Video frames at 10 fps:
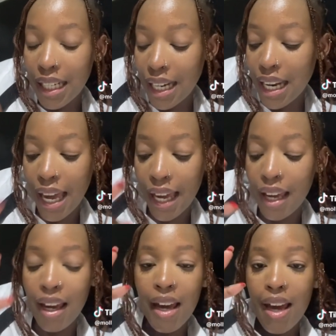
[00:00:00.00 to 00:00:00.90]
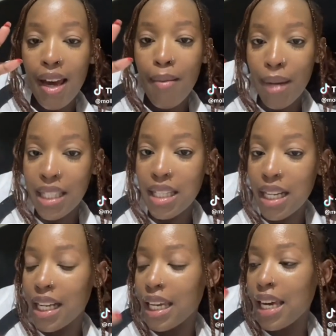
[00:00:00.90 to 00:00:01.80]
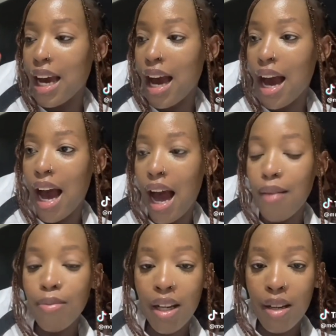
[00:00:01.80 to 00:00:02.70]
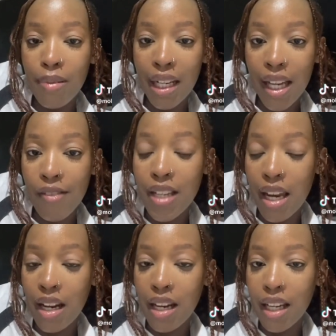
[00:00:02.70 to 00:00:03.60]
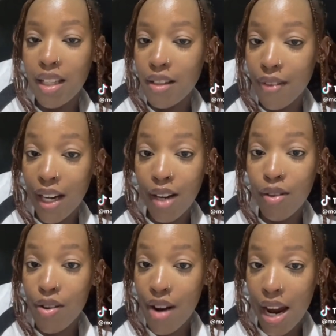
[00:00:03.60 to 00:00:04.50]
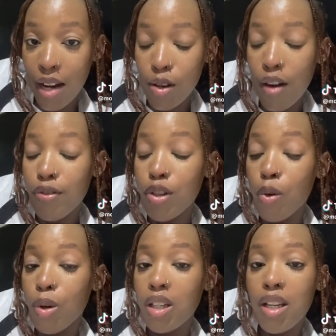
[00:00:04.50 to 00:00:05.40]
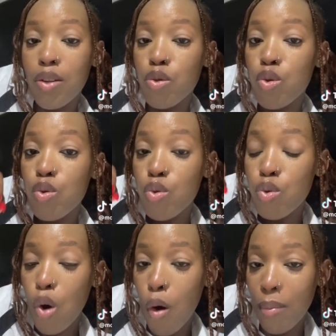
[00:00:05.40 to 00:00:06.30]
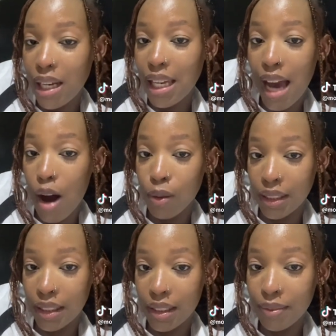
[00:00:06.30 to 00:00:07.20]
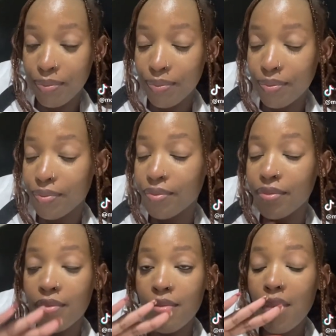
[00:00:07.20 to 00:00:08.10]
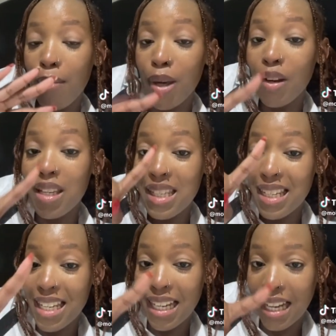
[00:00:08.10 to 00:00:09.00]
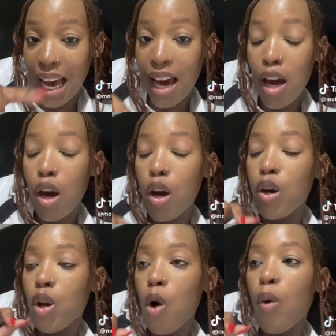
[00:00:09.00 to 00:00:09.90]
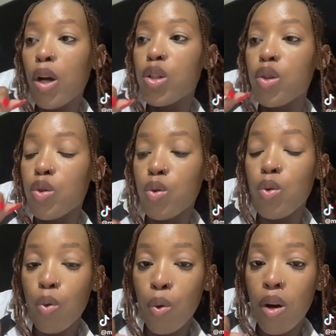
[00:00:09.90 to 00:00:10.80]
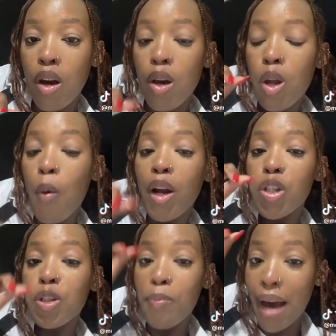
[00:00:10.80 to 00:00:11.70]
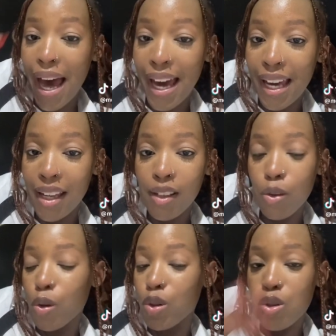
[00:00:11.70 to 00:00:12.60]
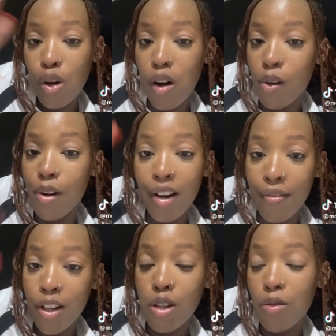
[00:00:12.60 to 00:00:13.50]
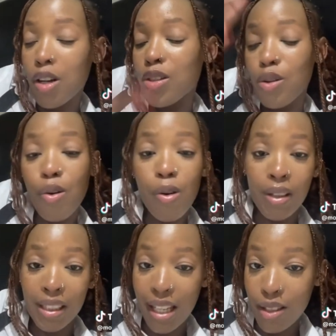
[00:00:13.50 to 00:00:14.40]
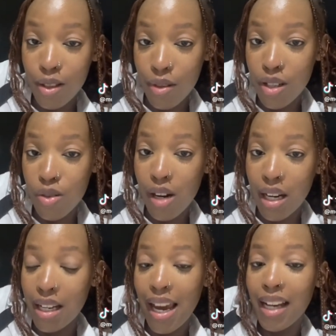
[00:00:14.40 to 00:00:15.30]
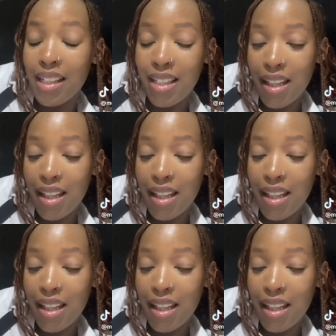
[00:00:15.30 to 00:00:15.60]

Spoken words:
Like, basically, I'm gonna be left at a negative 100 rand after working so many hours. Because Nina, you don't want to buy your stock or inventory. What is it called as a restaurant? Like, besides